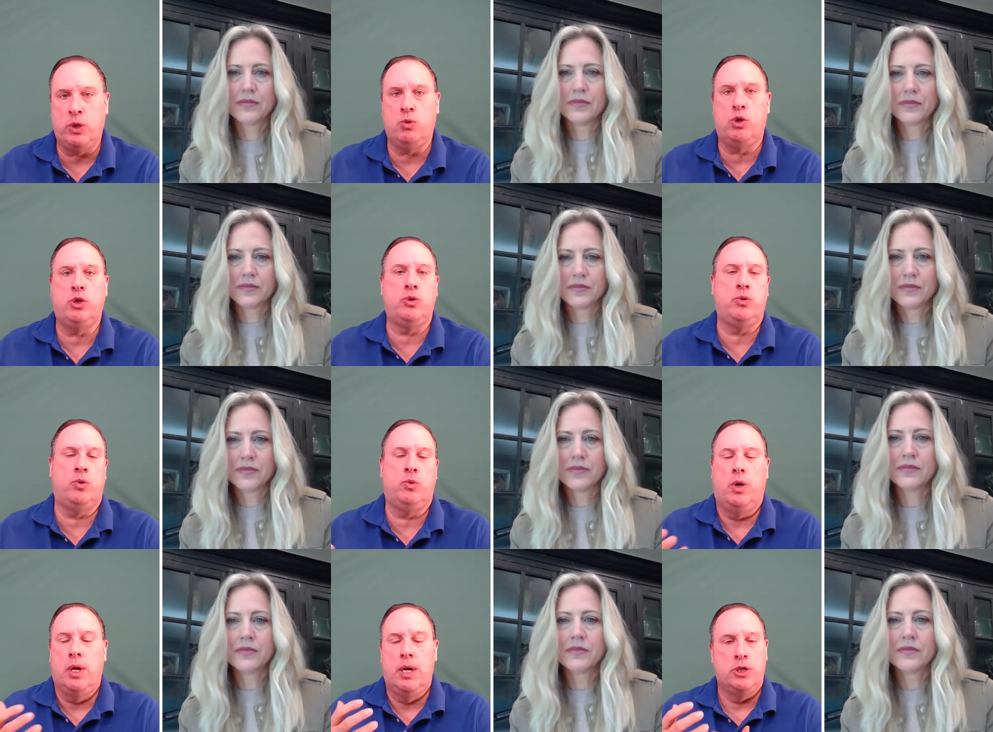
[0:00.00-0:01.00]
Speaker 1: do you
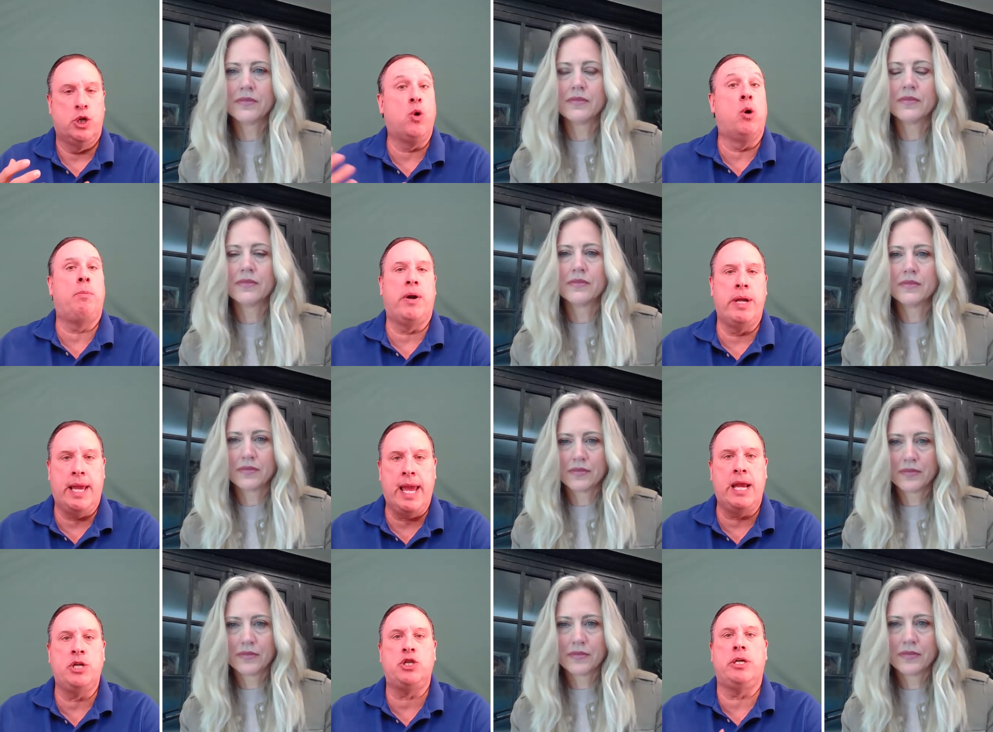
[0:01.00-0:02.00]
do to go about
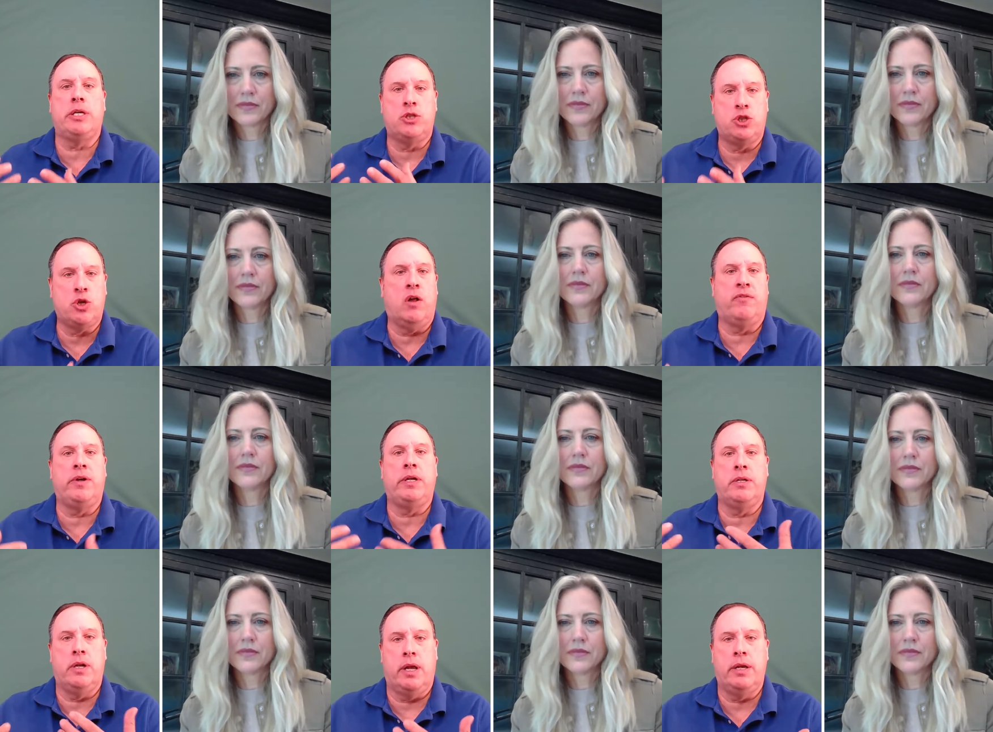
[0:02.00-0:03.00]
engaging and
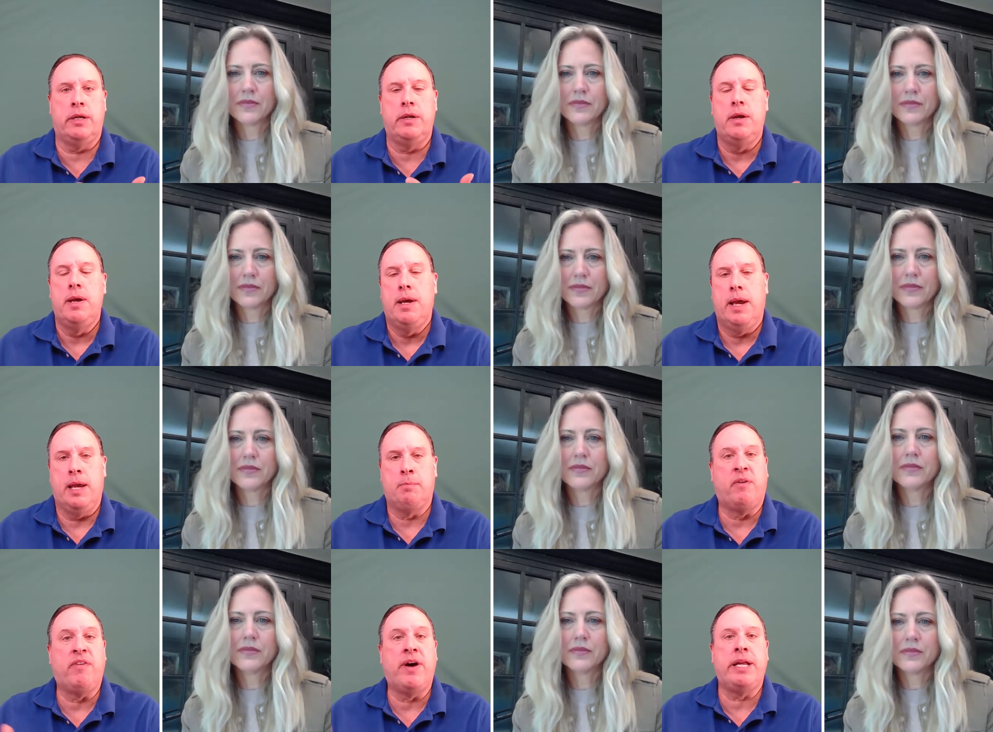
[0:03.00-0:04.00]
solving and and,
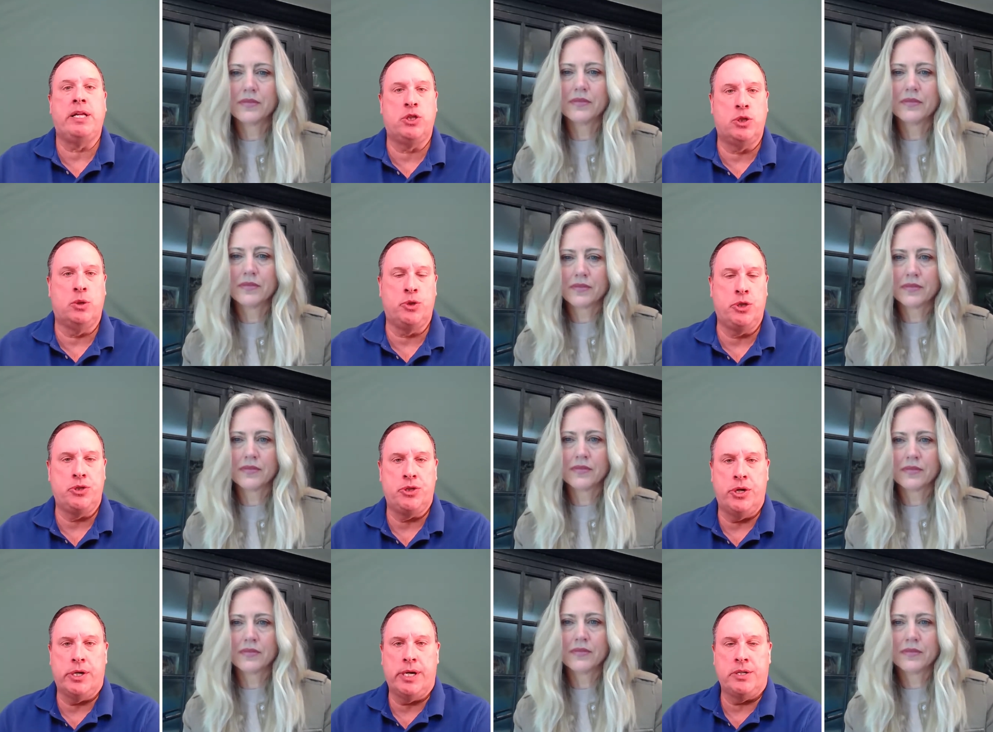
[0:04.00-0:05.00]
and providing solutions
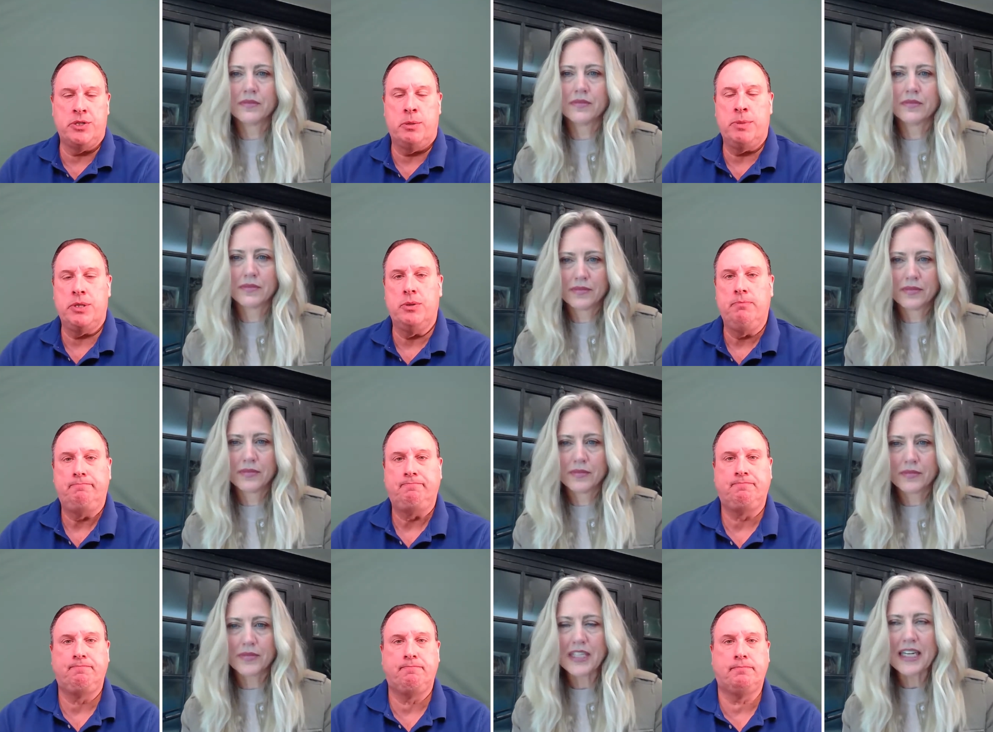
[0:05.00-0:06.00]
to your customers
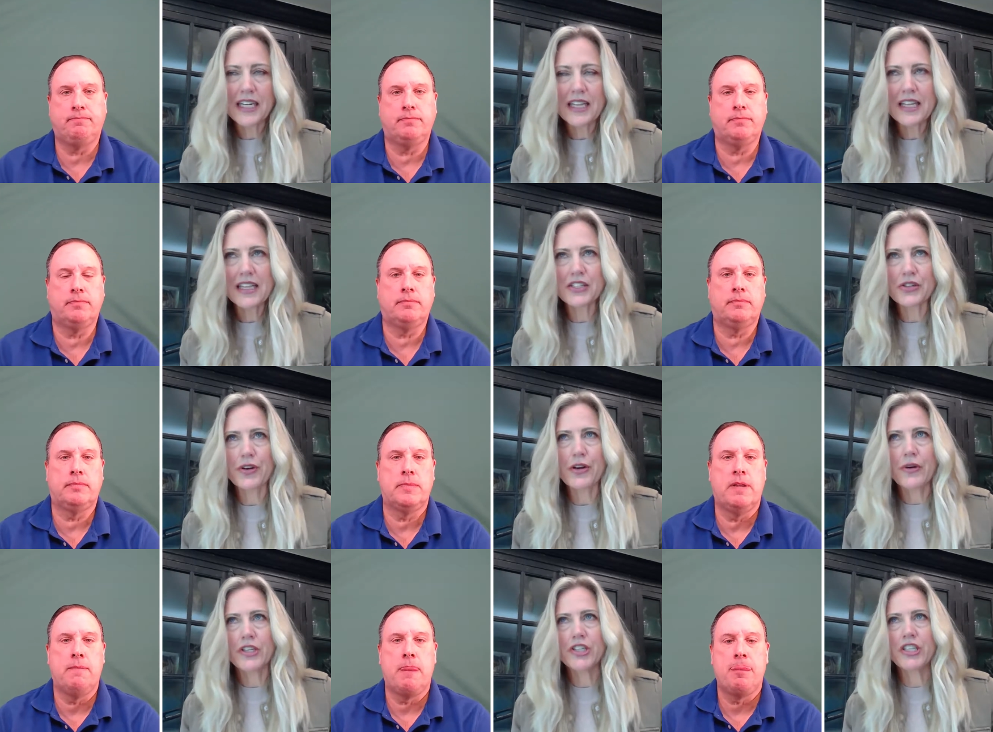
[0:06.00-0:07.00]
Speaker 2: yeah, I think that's a
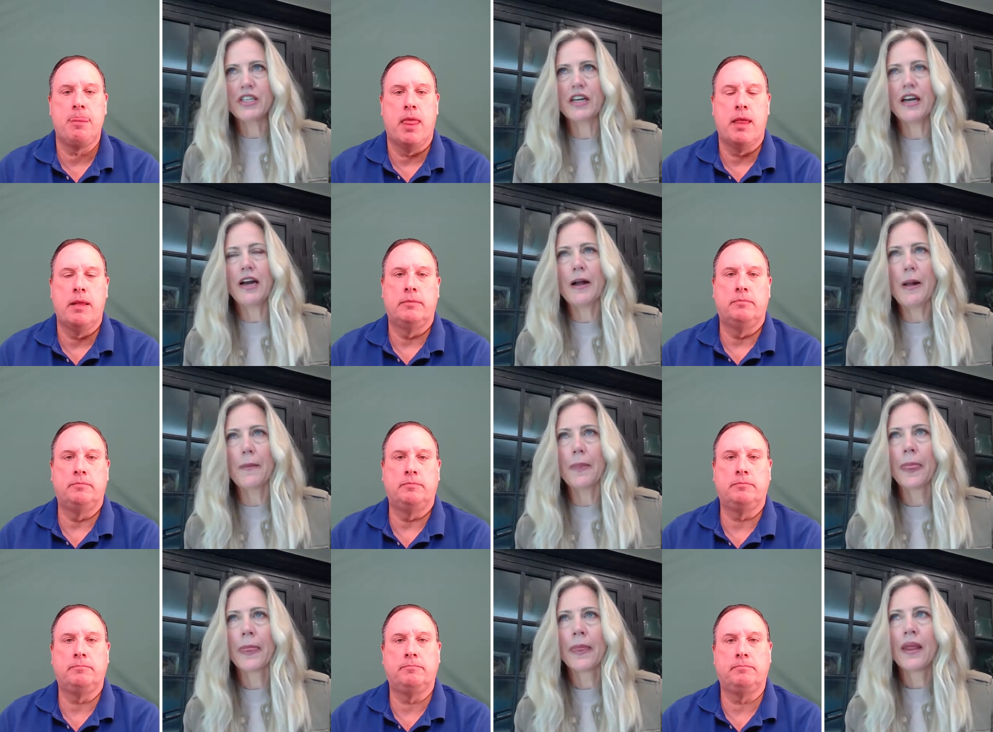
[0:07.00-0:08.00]
great question.
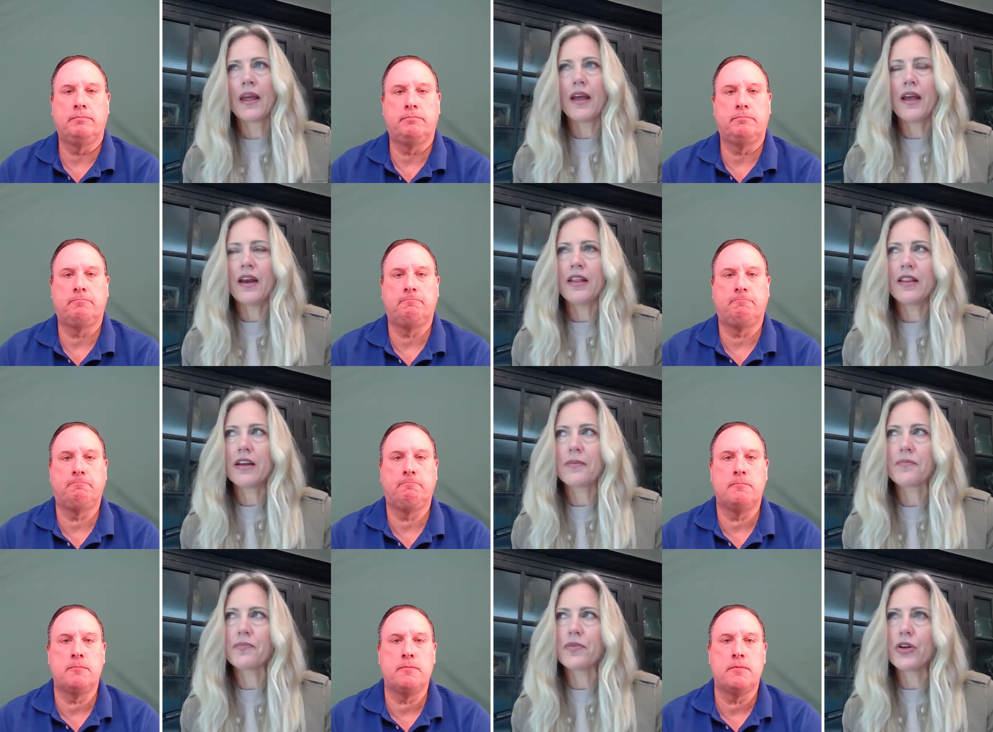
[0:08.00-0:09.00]
Um, and I
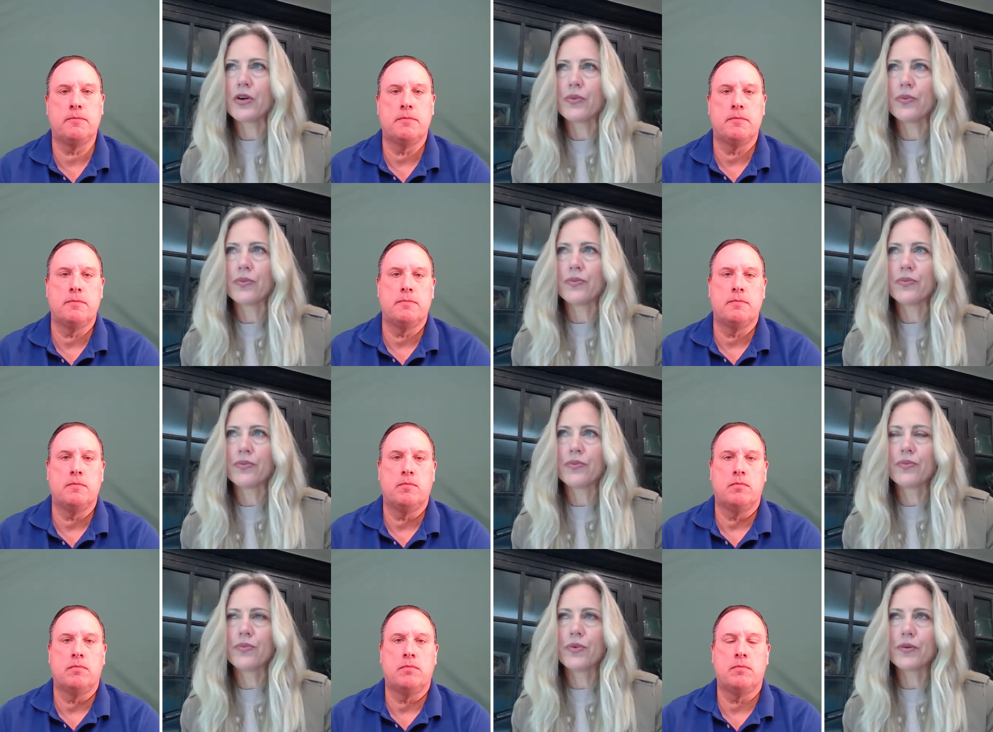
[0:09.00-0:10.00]
think, you know,
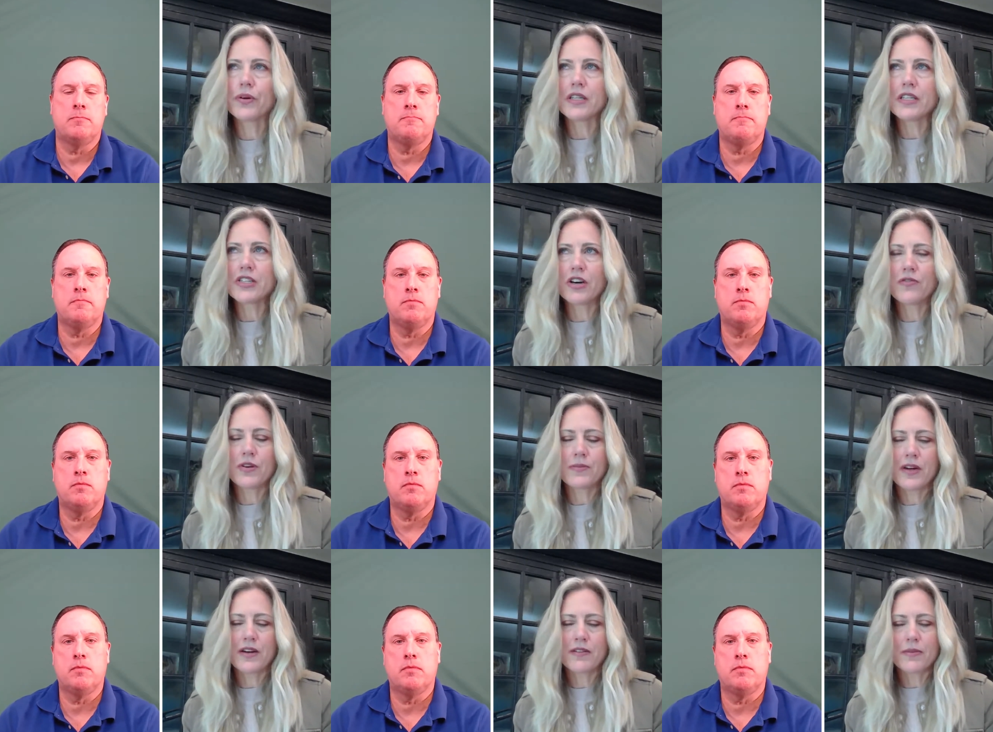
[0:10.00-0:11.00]
we really start
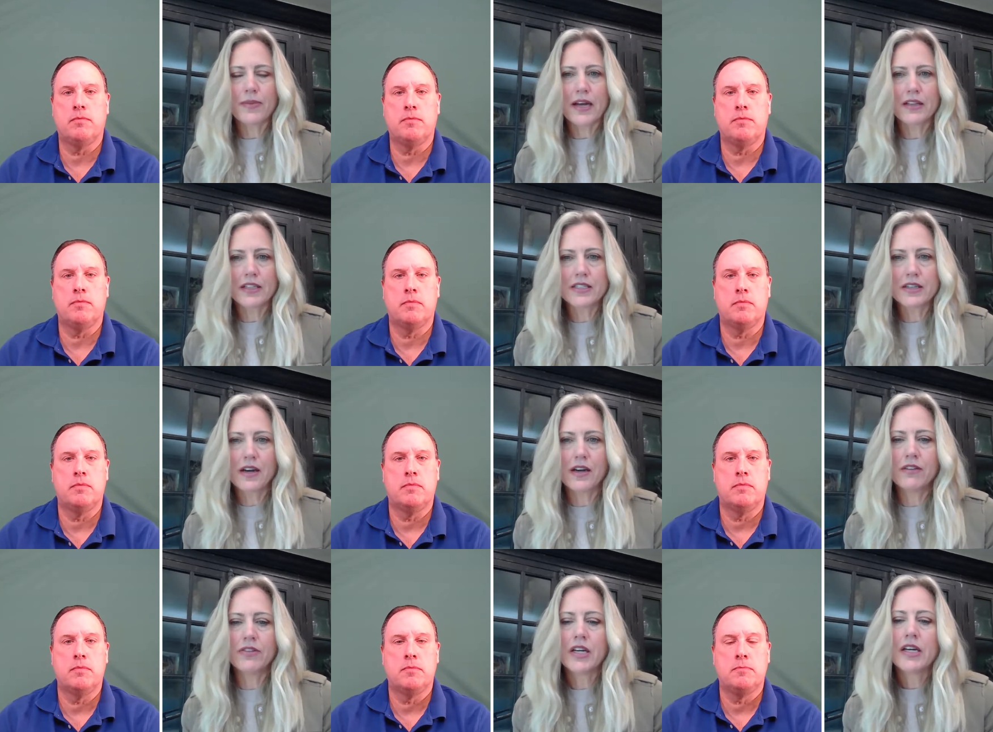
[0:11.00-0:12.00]
from kind of the balance of